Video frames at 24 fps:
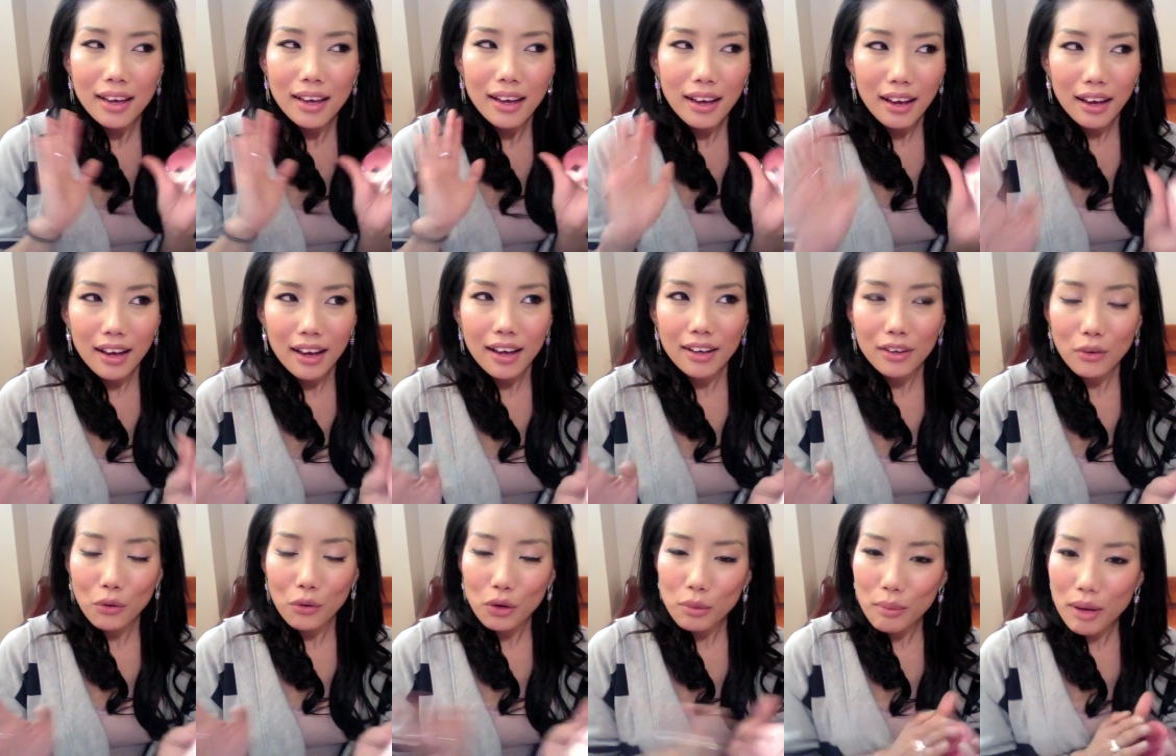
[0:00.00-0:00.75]
uh,
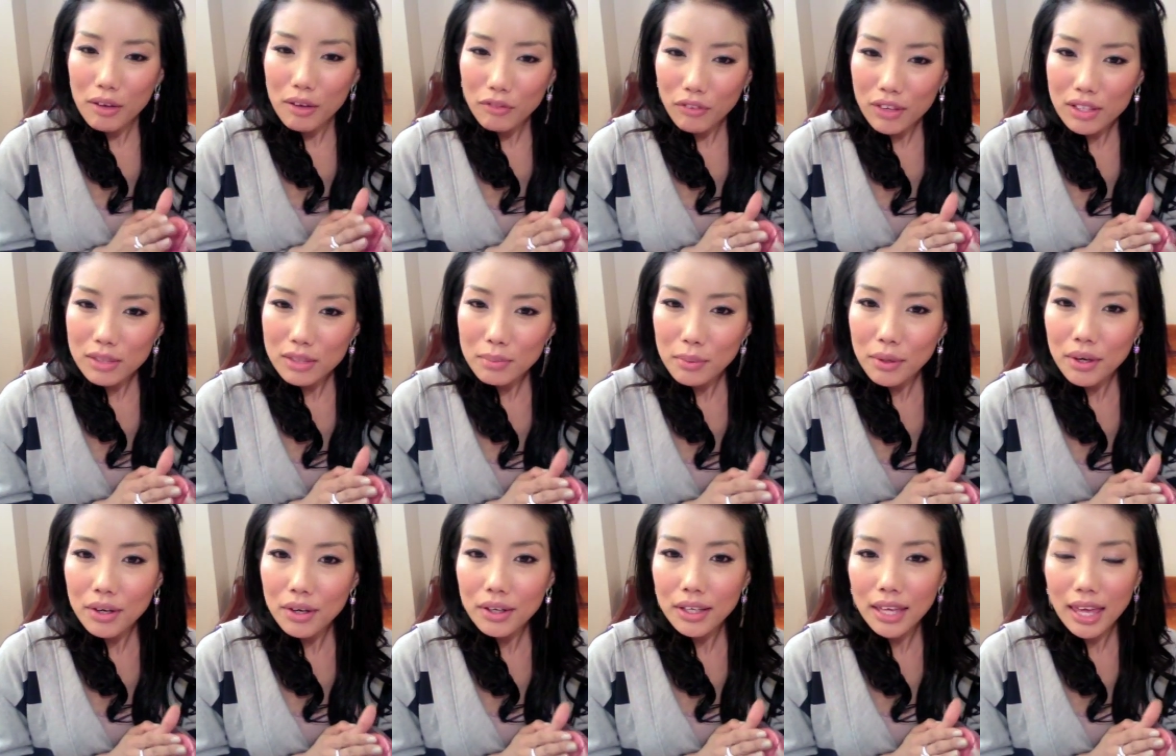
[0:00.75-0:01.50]
go to my
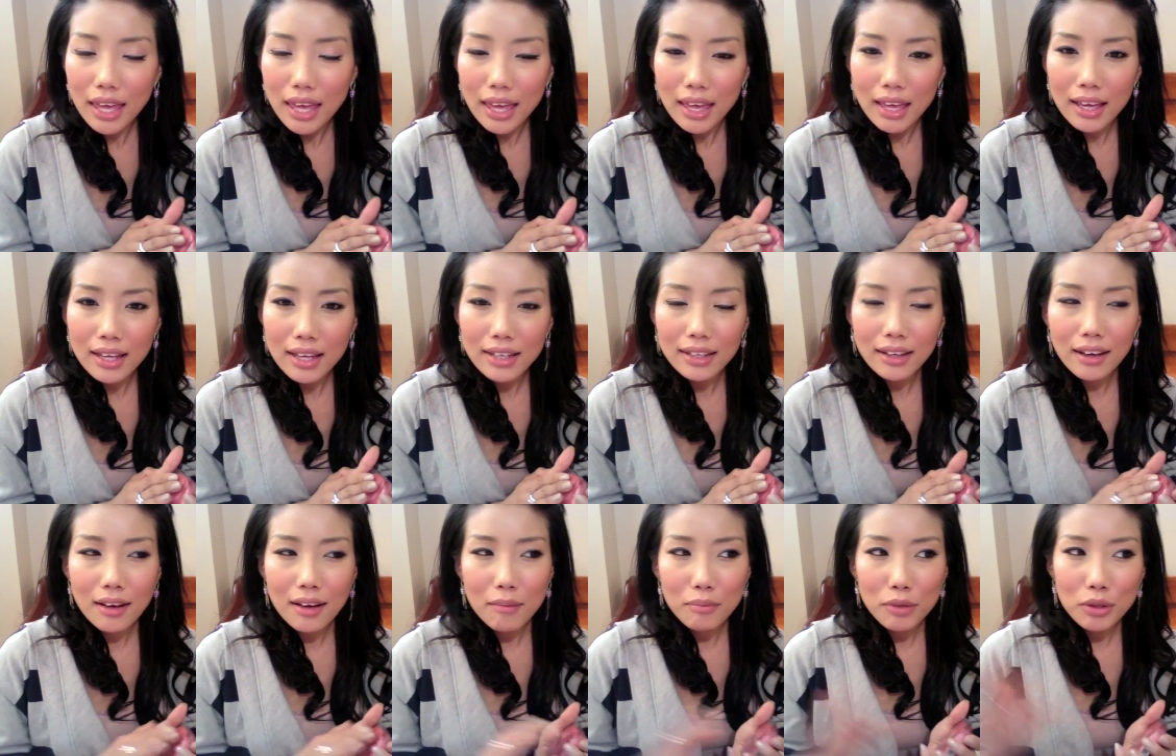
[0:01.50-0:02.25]
Facebook and
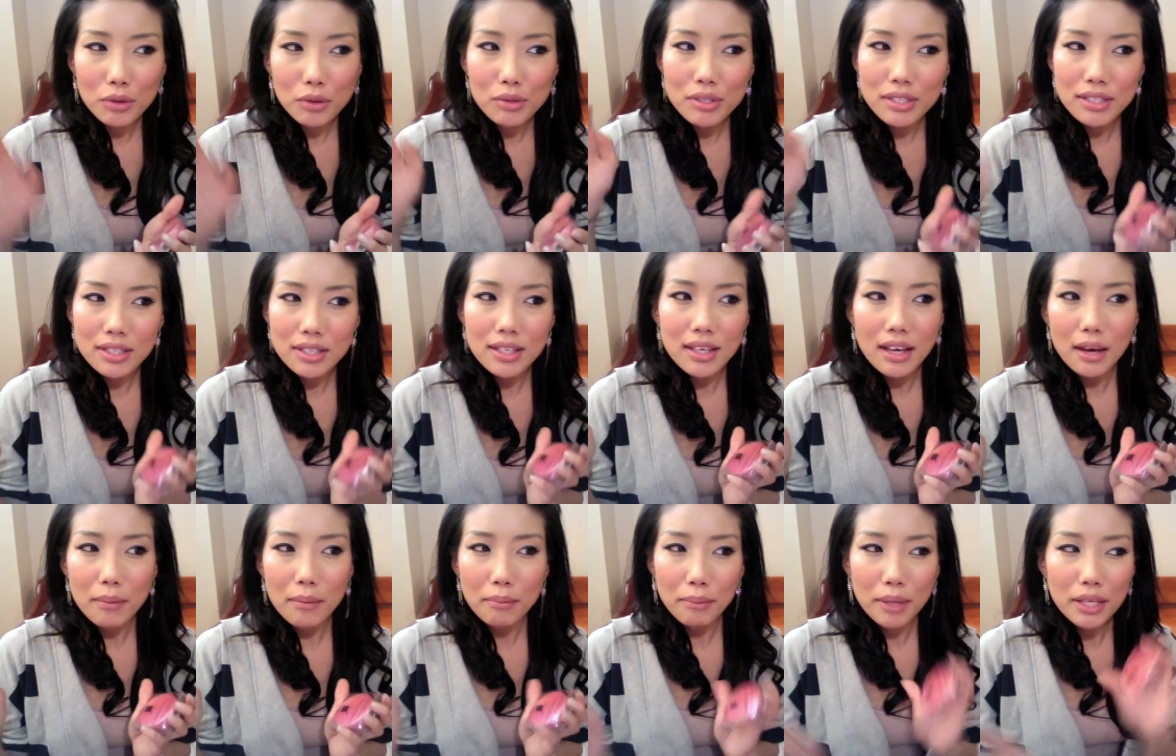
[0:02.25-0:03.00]
um, you'll see
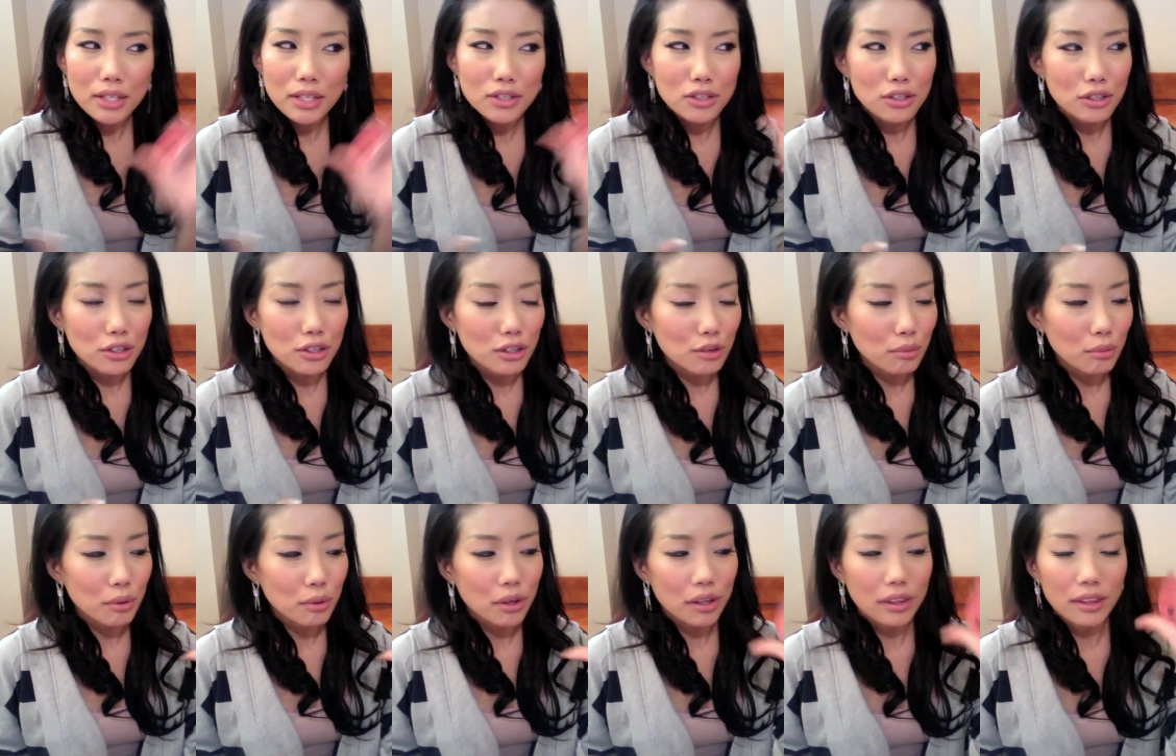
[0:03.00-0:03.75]
a picture
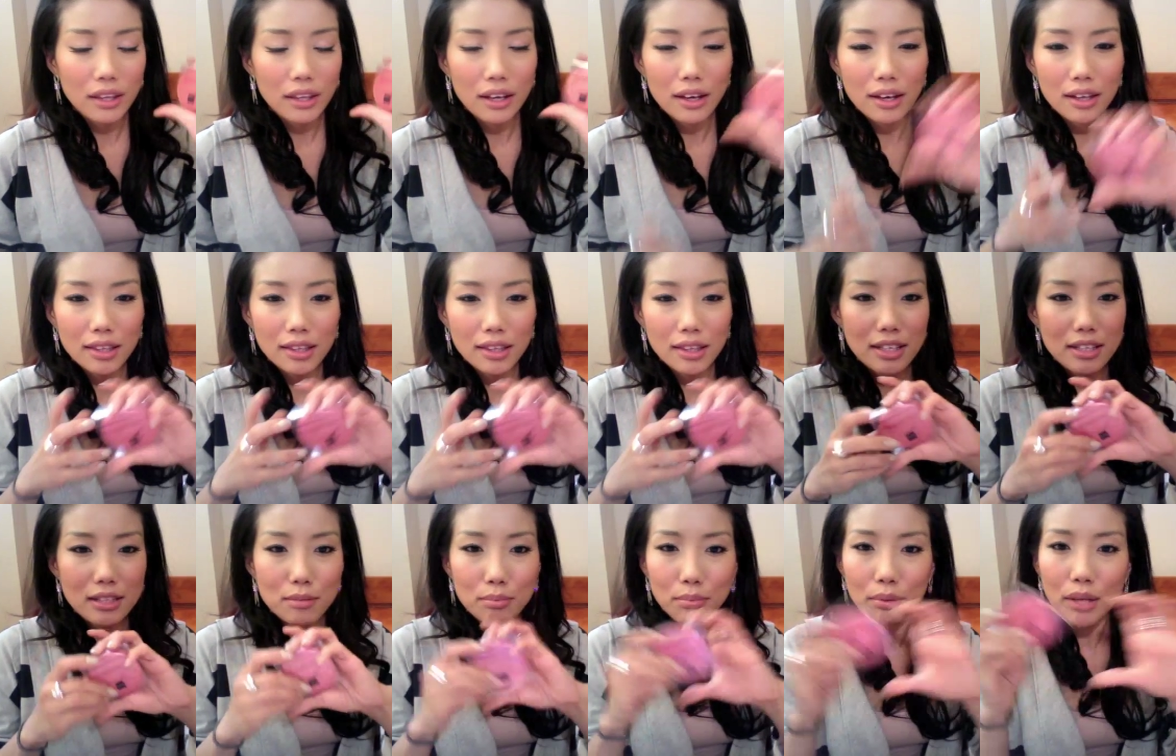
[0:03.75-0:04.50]
with uh,
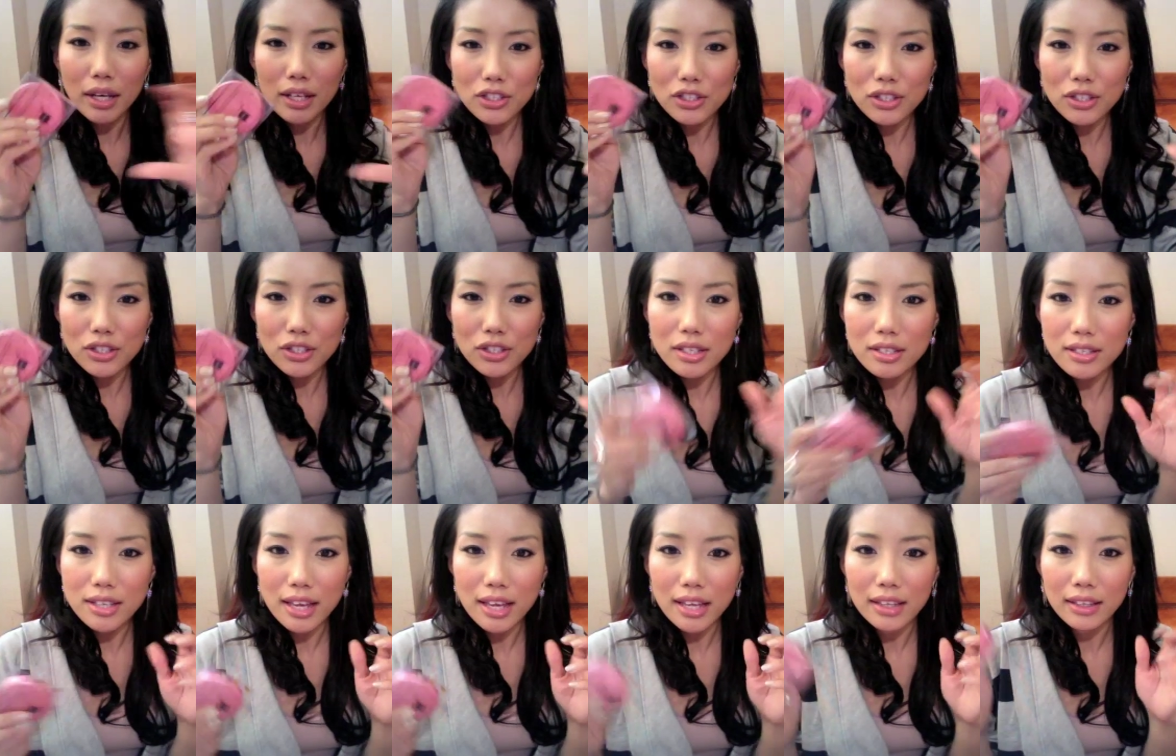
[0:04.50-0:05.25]
these
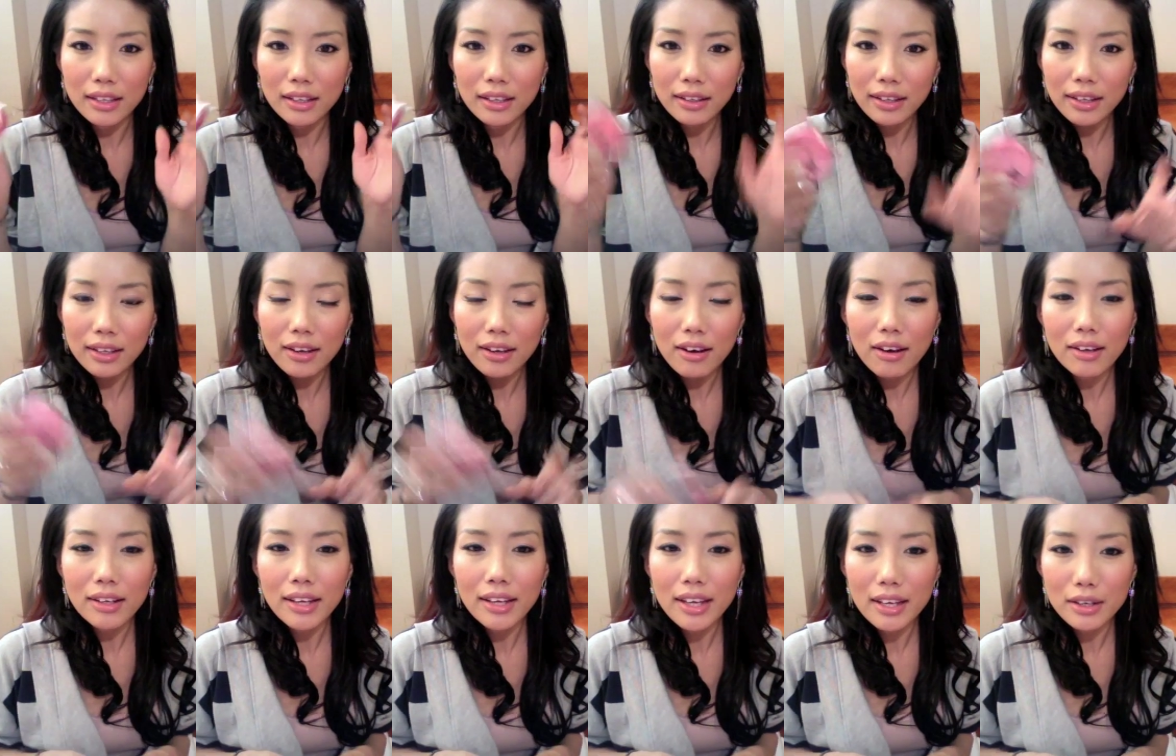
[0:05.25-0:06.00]
blushes and click
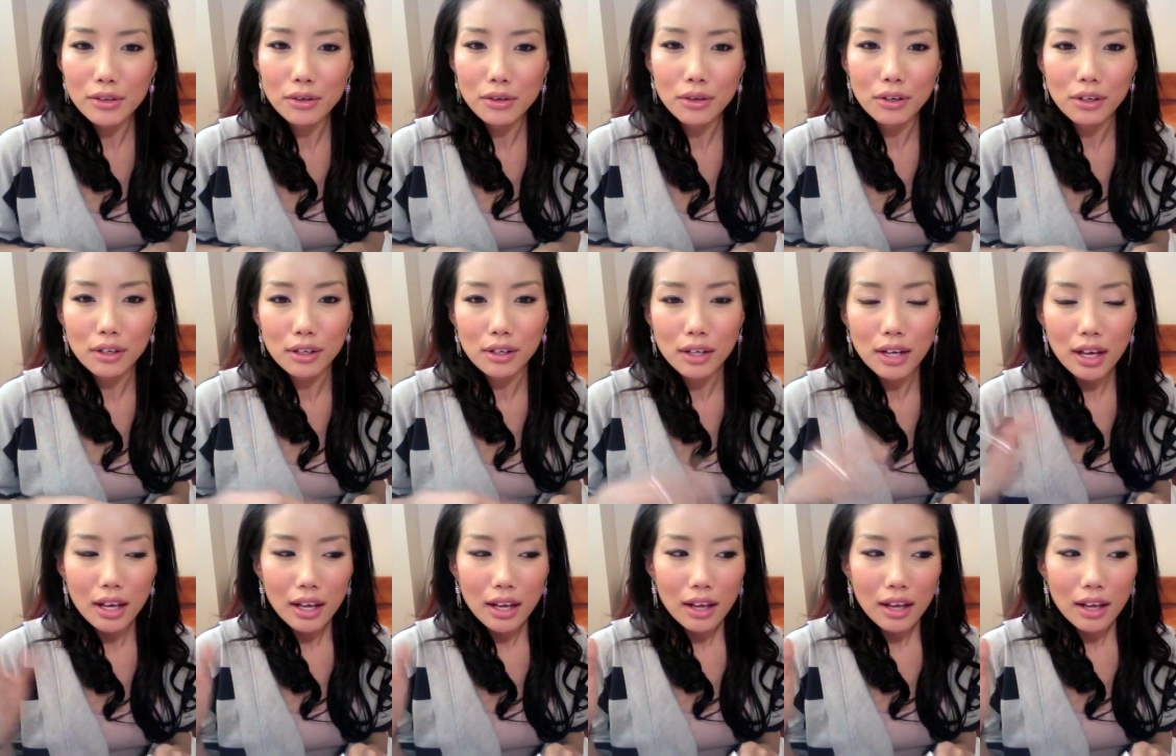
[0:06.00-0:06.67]
on it or